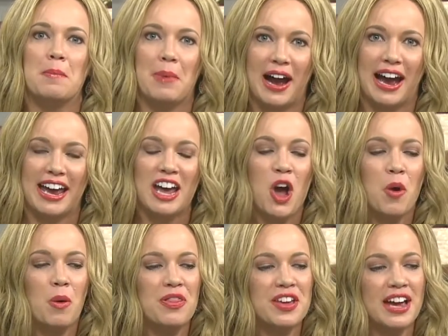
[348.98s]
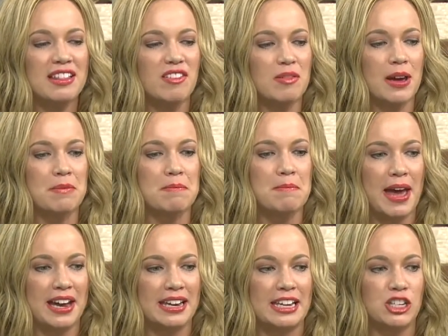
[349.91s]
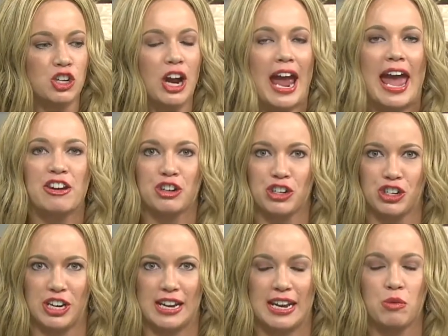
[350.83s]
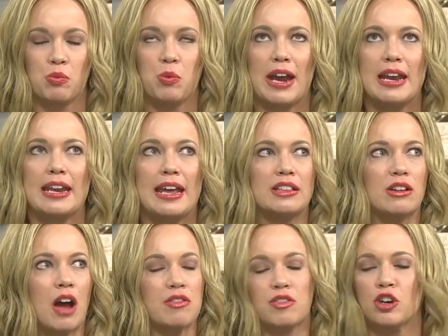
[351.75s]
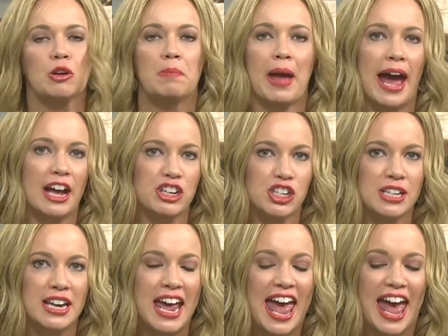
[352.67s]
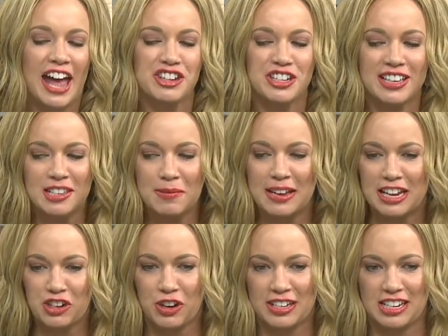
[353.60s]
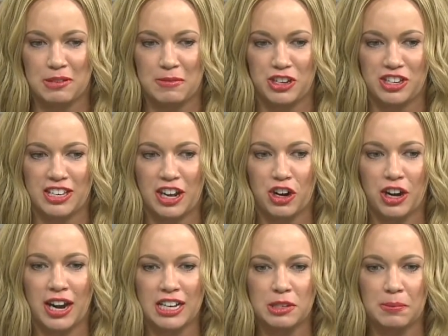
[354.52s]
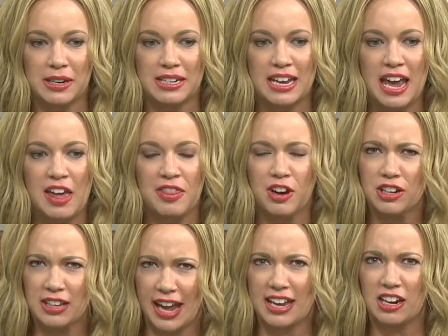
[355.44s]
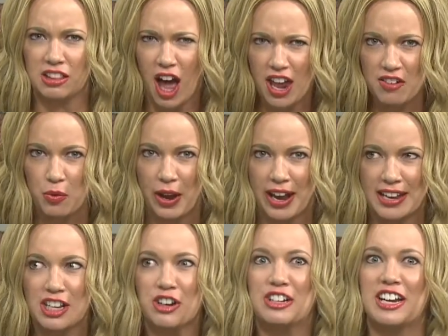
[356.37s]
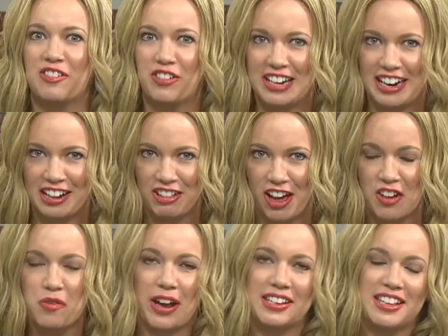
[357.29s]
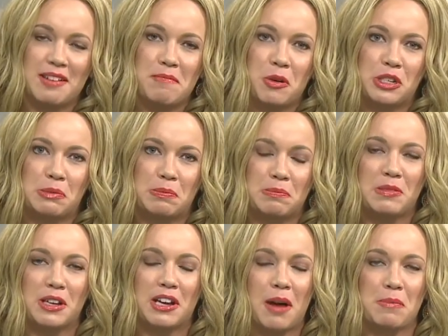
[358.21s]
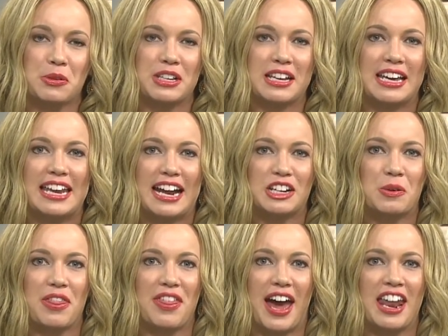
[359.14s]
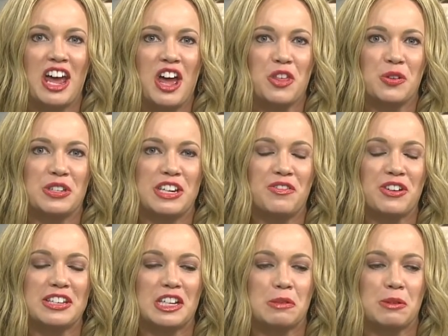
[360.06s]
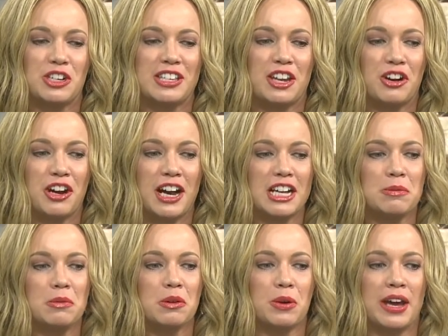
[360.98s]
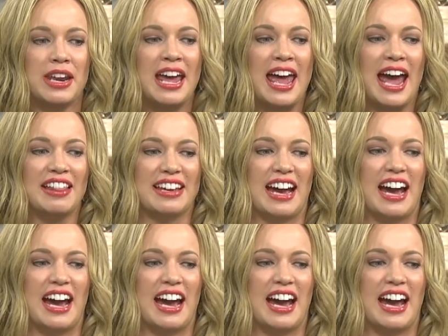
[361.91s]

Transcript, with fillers: by. One thing I love about Megan is her energy. It radiates off of her, her passion, and she said something interesting to me. She said her husband, they're alike in a lot of ways. They're different in a lot of ways. I think most couples can connect with that, those differences. But she said her husband will run at like